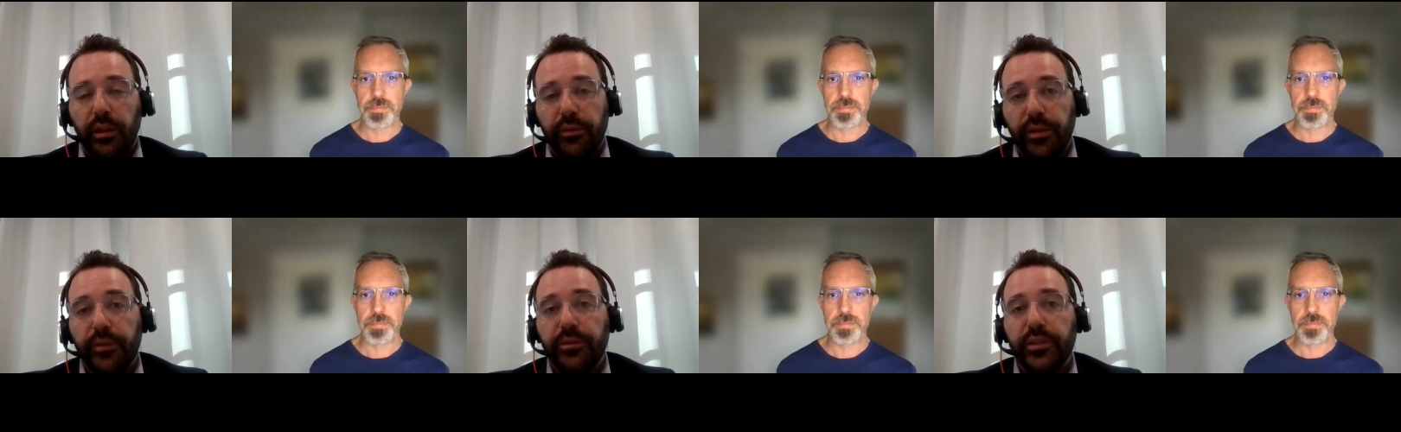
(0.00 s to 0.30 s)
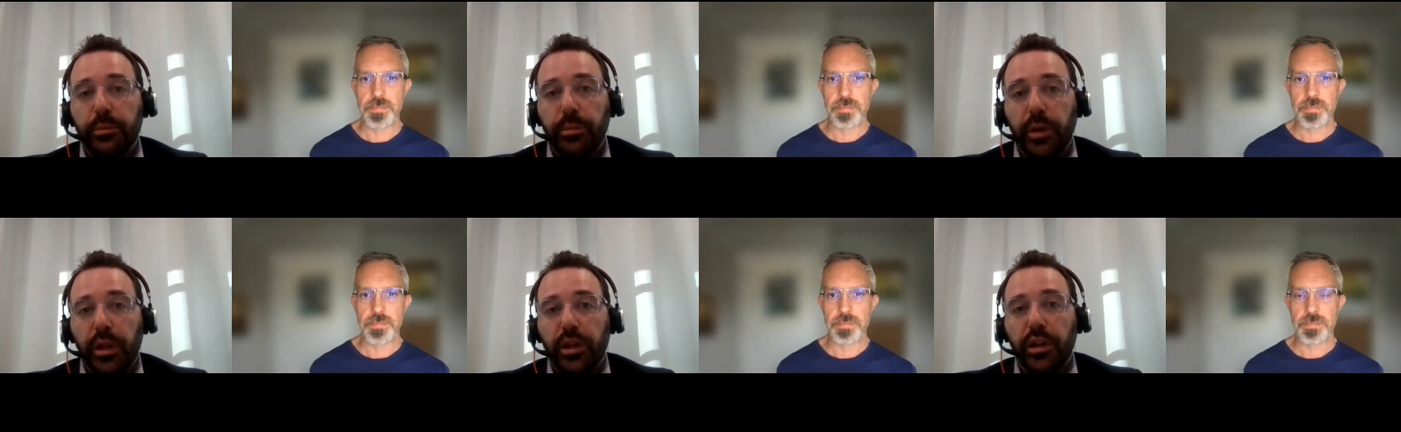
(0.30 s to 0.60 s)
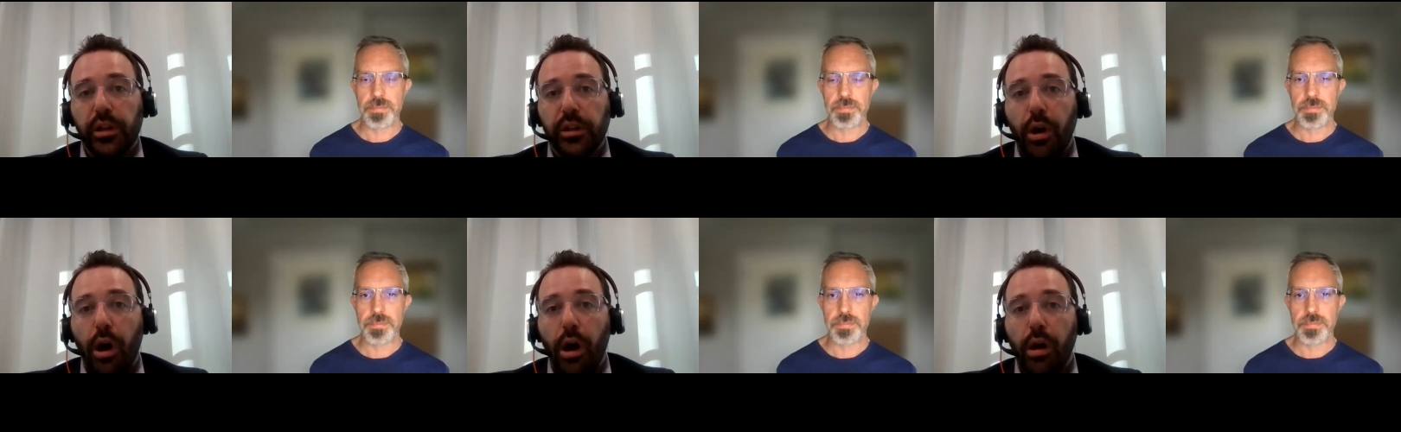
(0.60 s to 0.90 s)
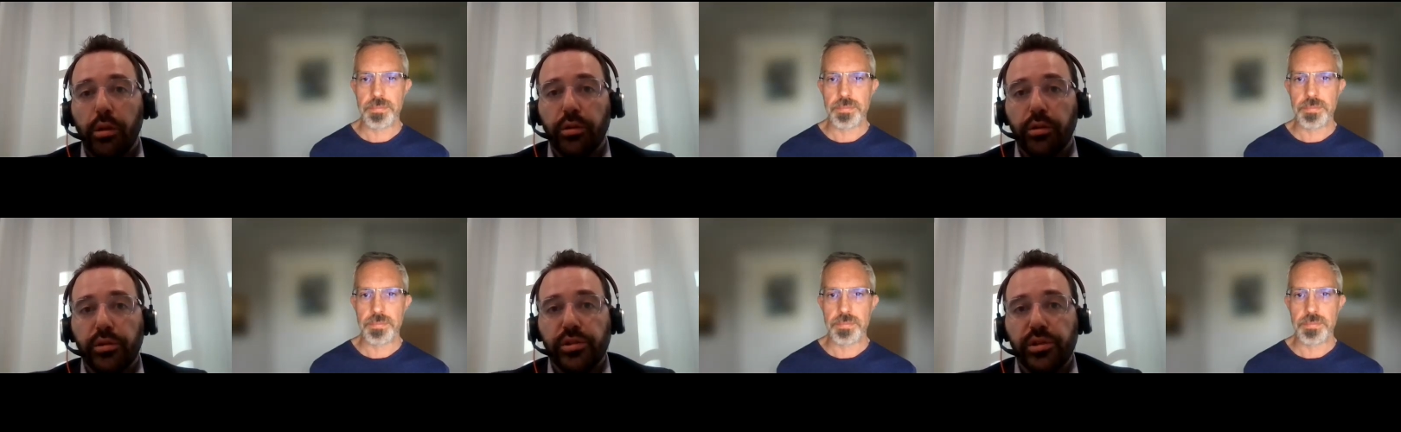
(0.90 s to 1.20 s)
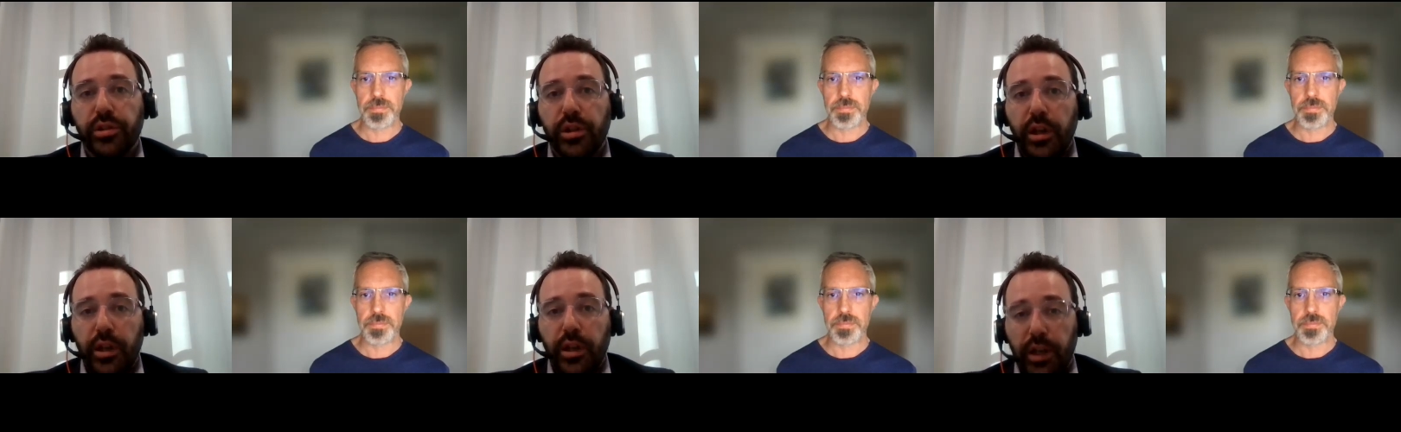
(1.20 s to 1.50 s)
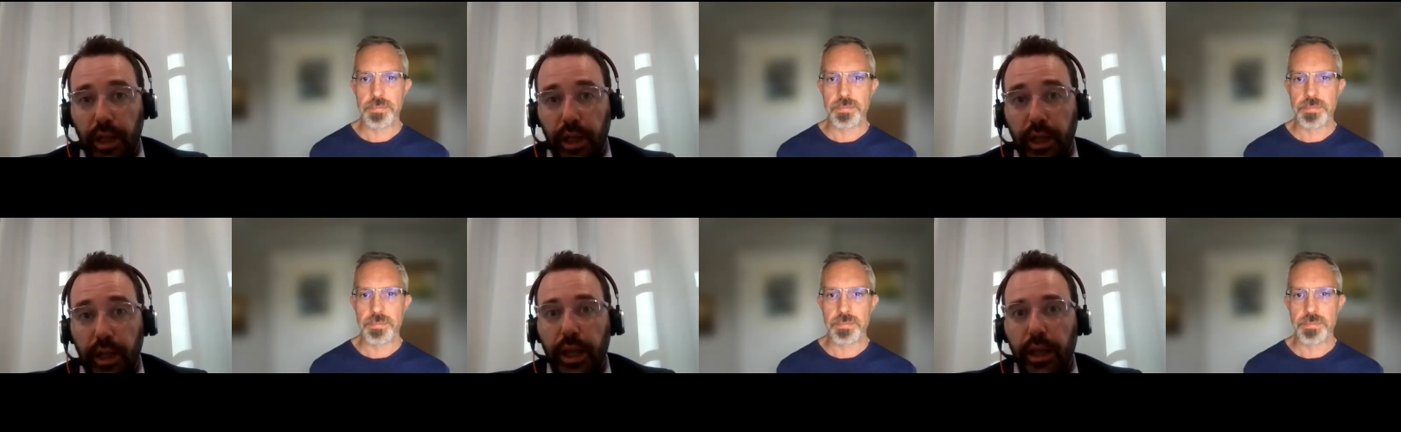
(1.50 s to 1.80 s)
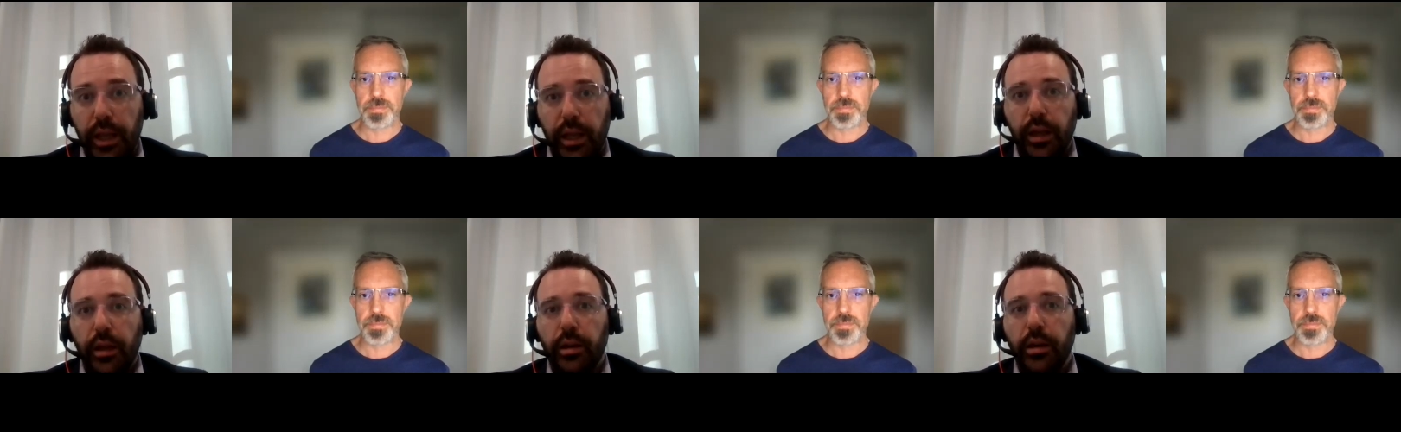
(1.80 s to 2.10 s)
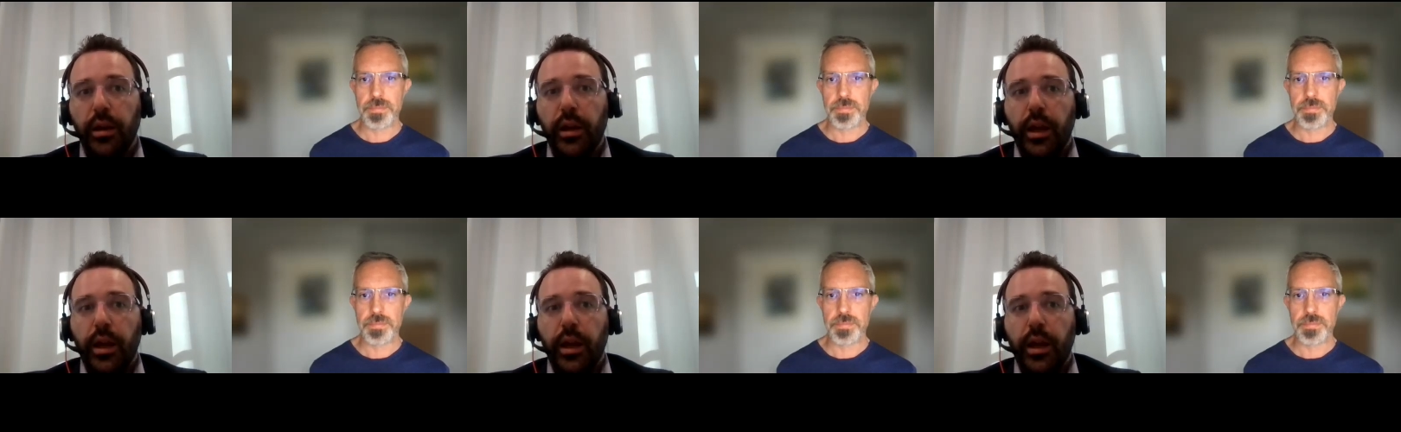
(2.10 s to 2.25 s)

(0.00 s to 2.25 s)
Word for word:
Speaker 1: fifty million dollars Canadian